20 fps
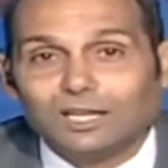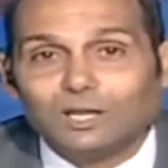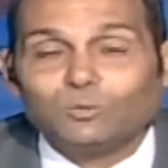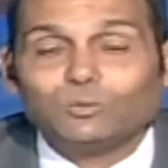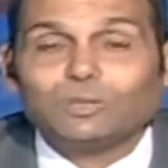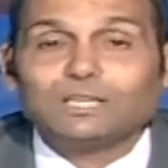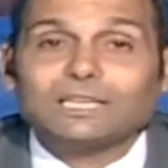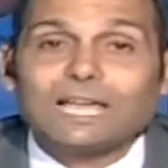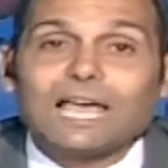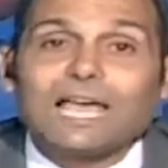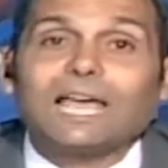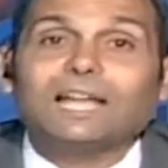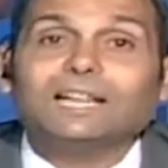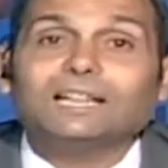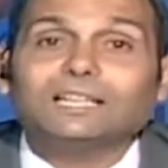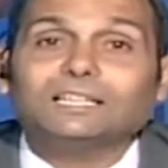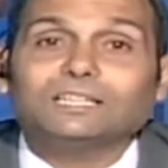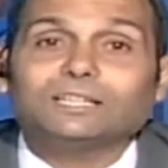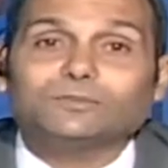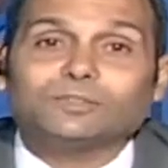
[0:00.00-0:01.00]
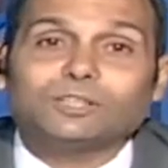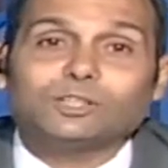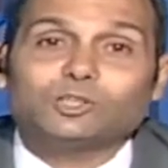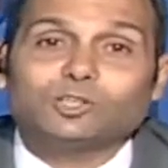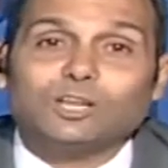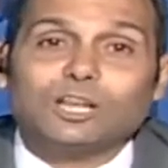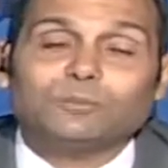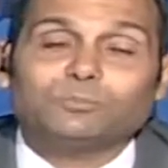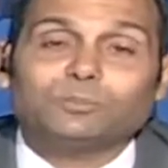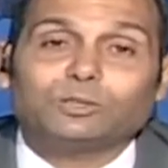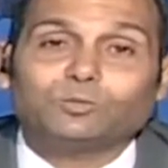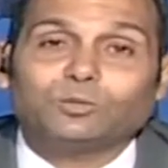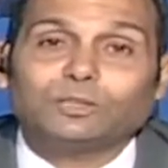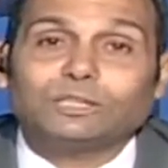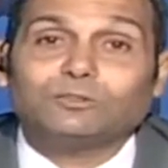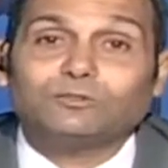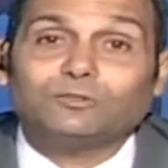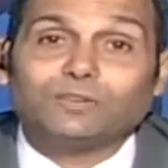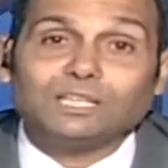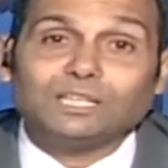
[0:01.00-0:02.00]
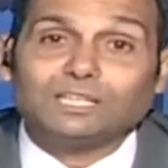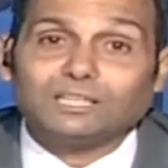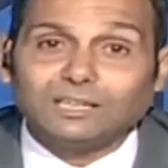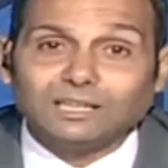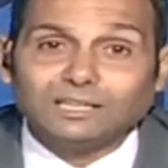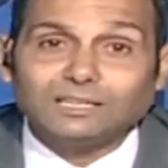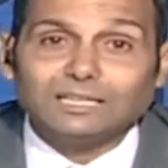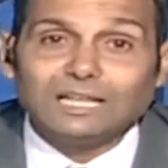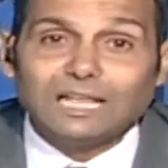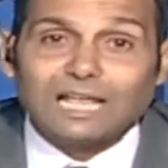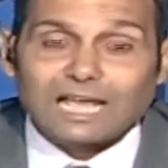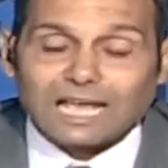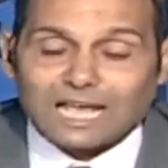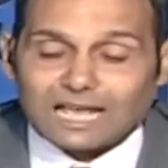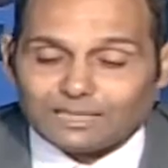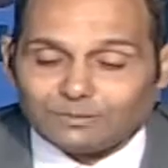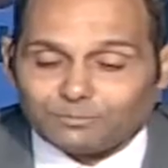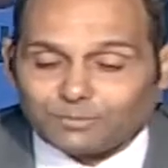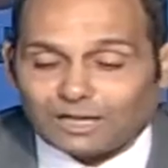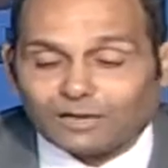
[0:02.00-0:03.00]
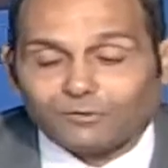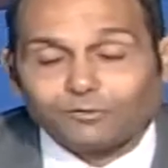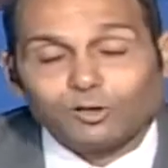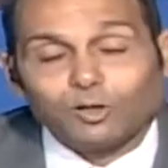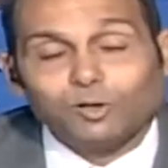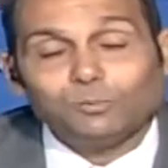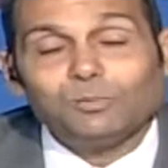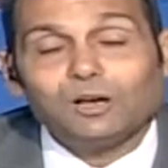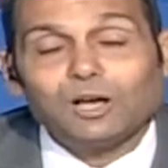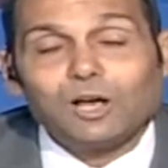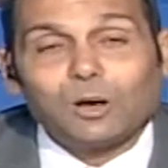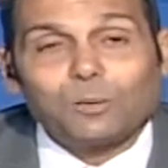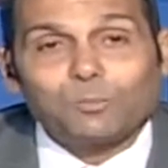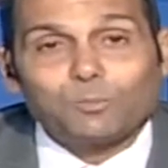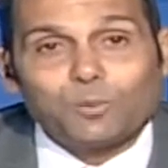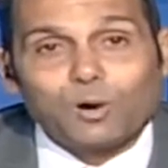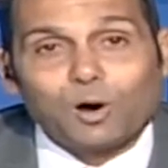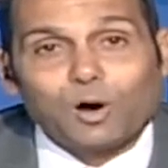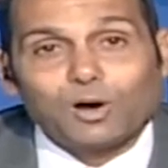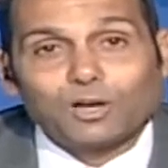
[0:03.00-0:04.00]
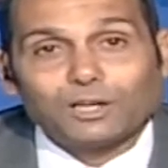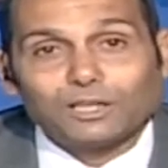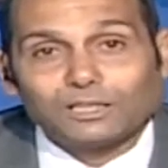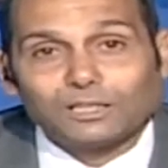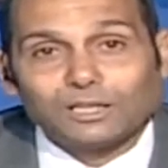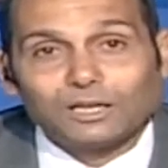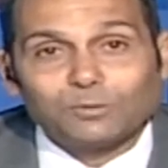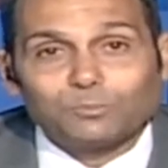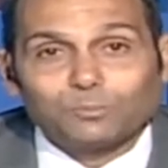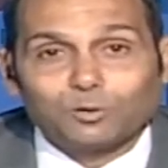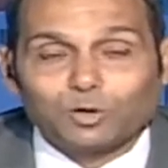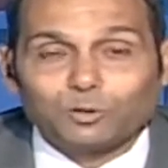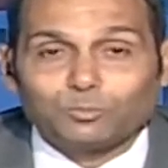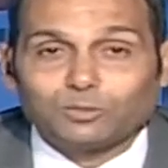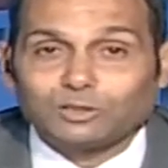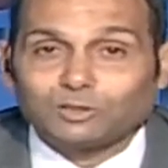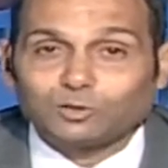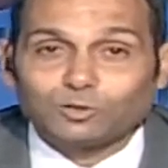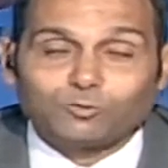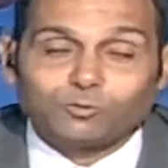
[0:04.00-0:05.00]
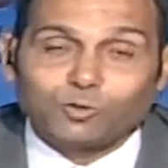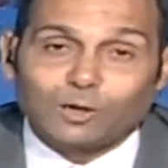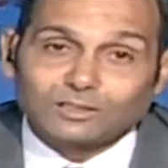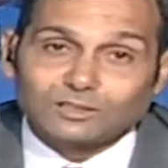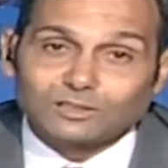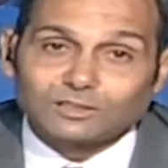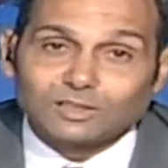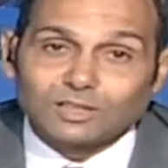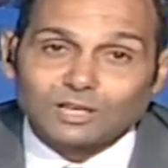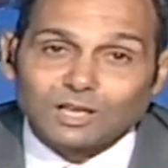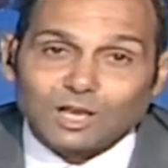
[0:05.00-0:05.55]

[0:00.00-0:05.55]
We can differentiate between vinegar and perfume by property of what?